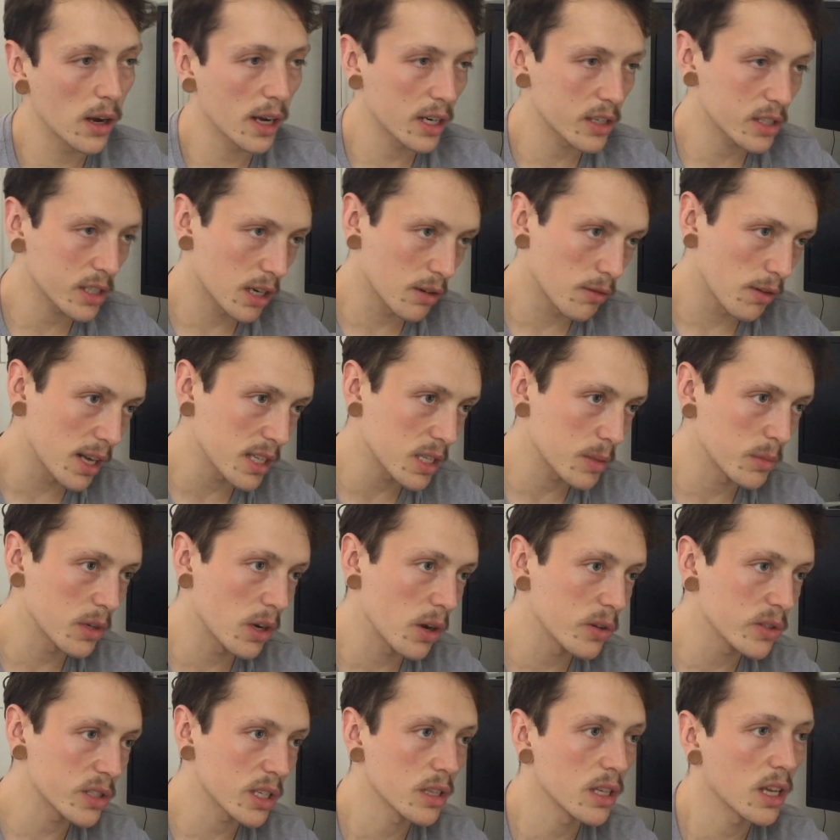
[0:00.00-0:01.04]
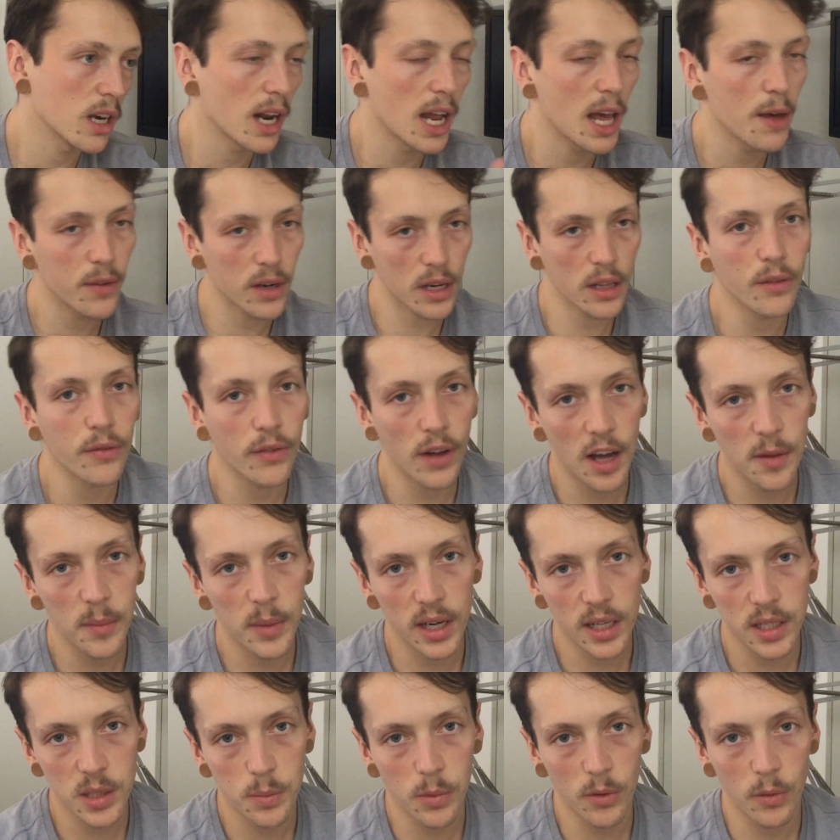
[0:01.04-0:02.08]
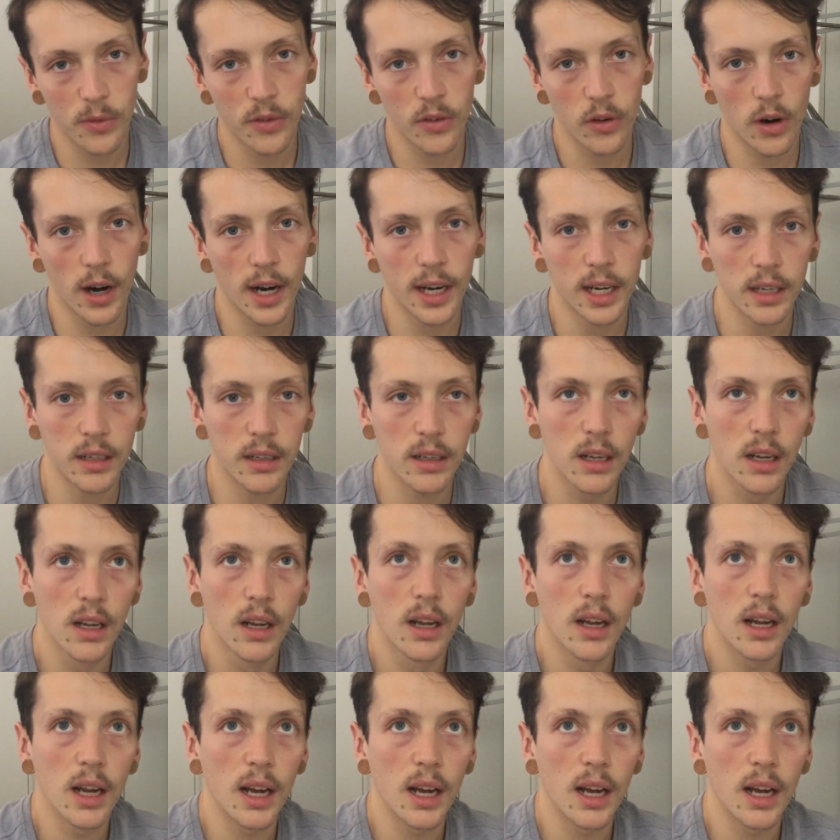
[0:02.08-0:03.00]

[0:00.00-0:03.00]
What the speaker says: I'm just going to write some notes, and then I have another 5 minutes before I can,